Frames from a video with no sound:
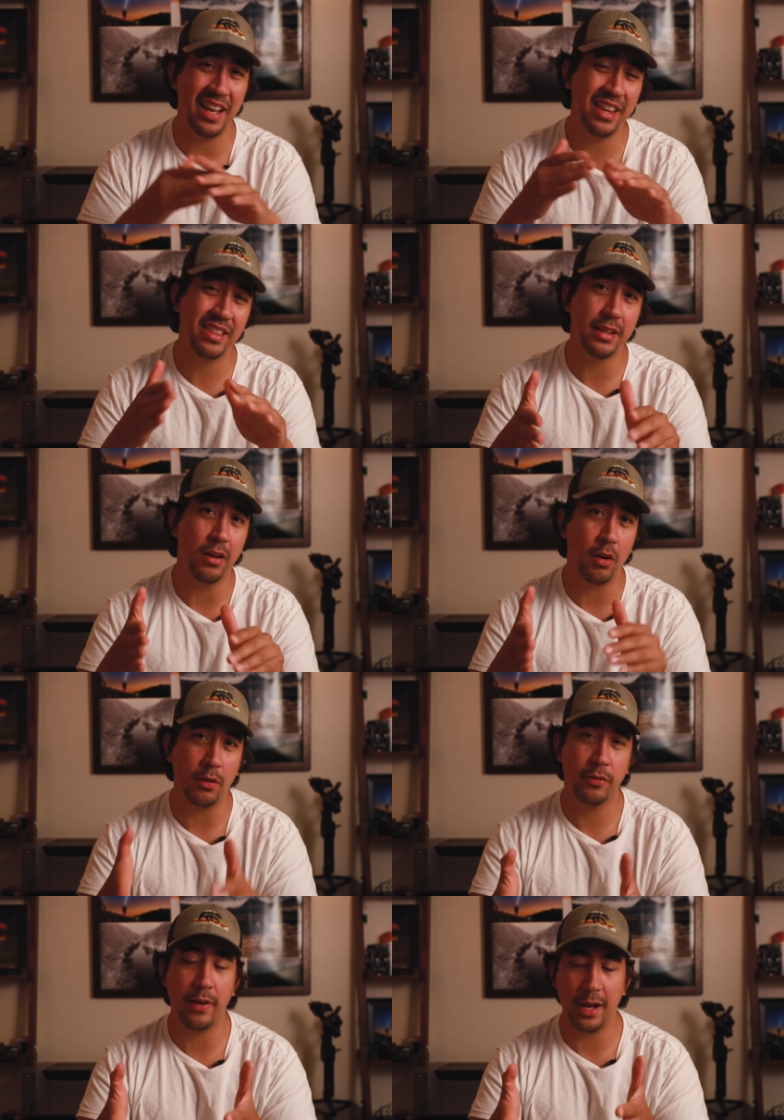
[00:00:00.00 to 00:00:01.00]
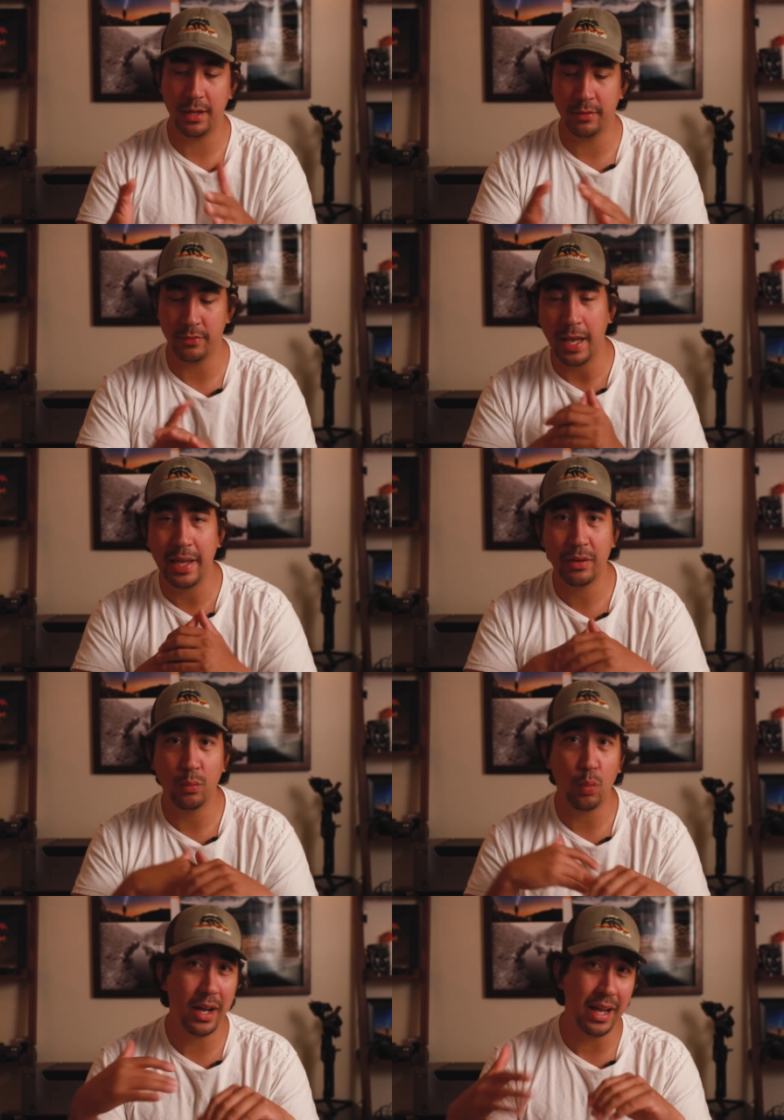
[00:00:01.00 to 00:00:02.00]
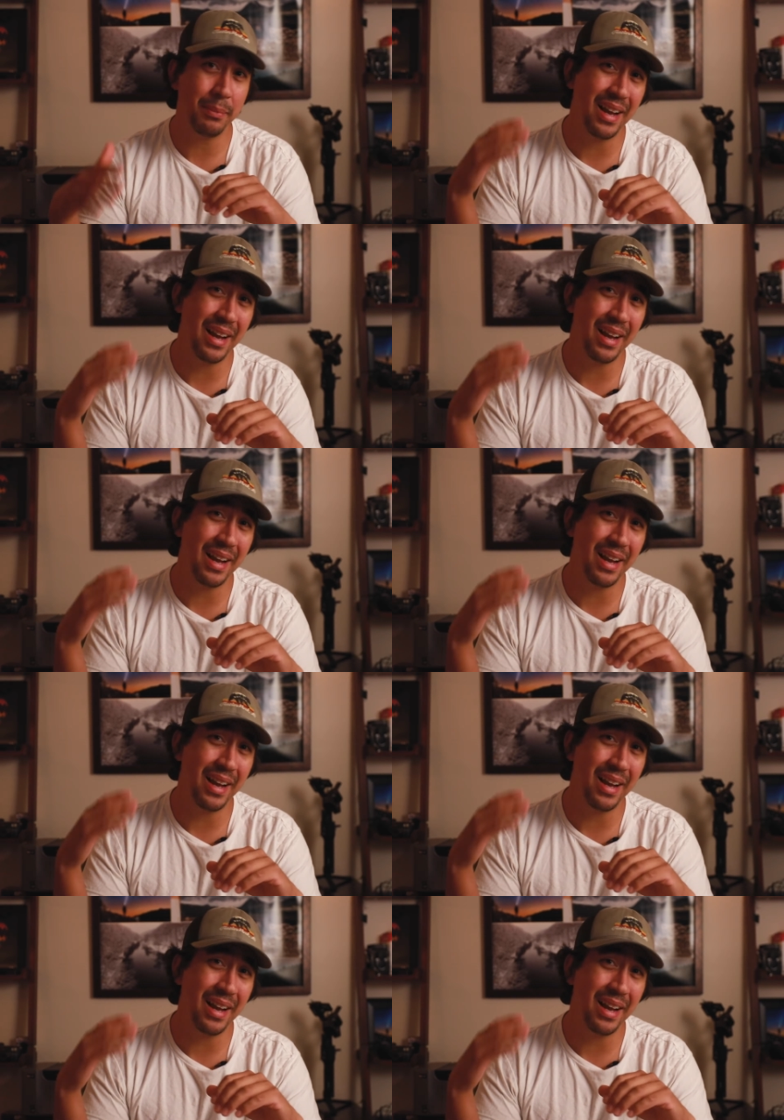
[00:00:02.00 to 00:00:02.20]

and the R5 and why I'm